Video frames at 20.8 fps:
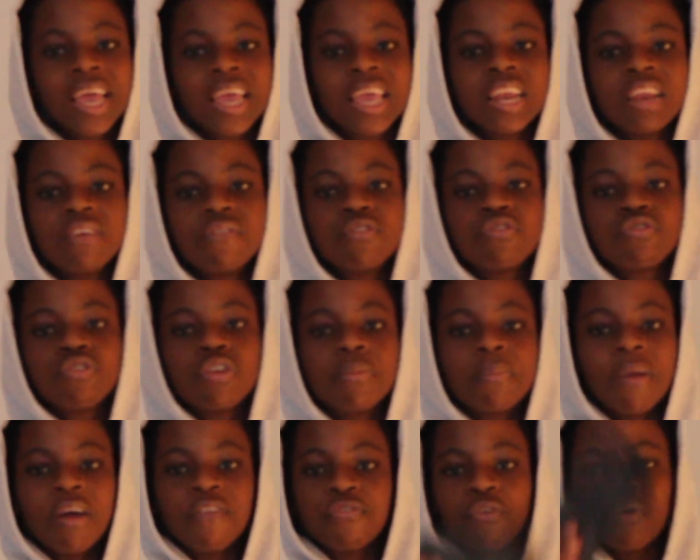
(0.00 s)
I can even show you
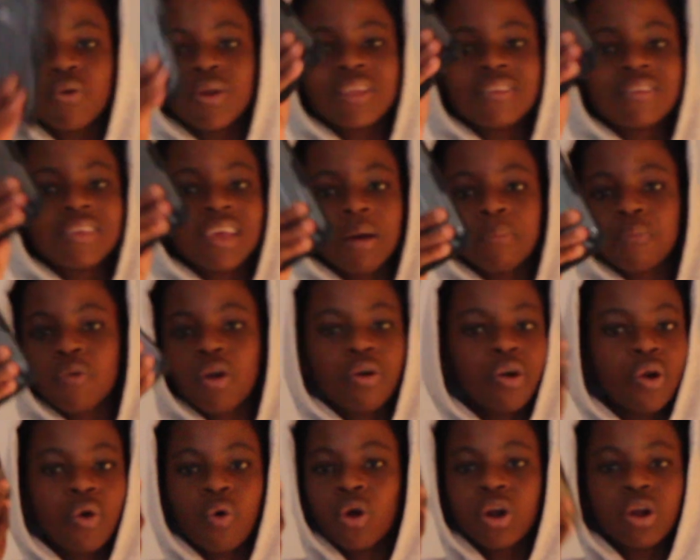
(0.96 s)
my phone is here. I'm not
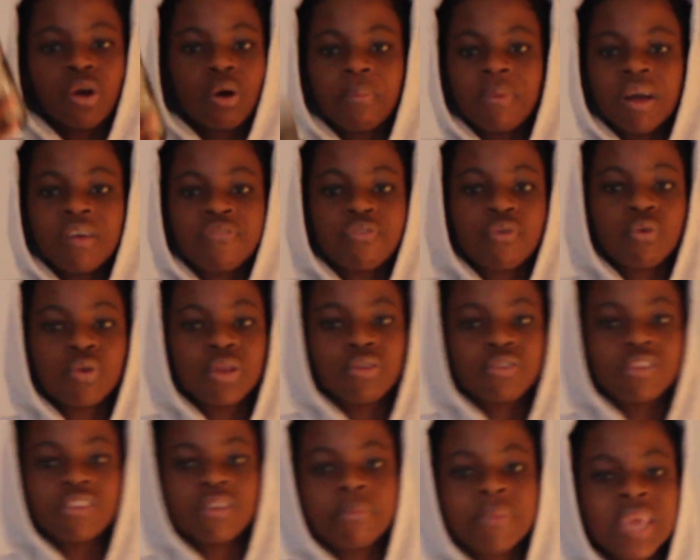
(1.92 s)
recording on my phone, you
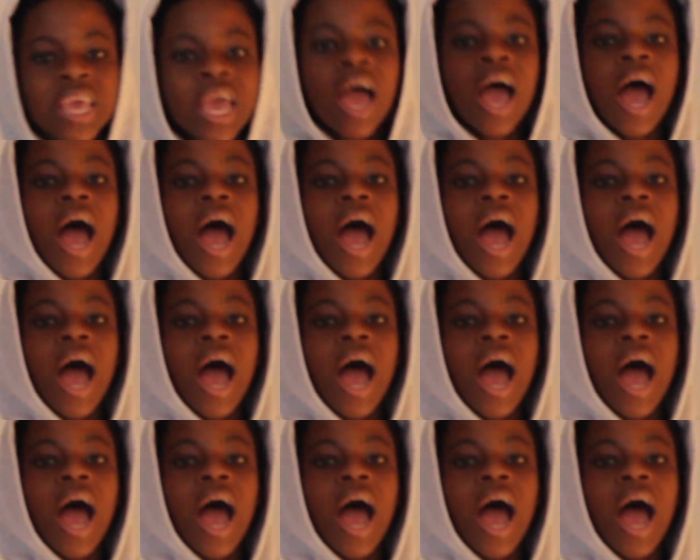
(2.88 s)
see me.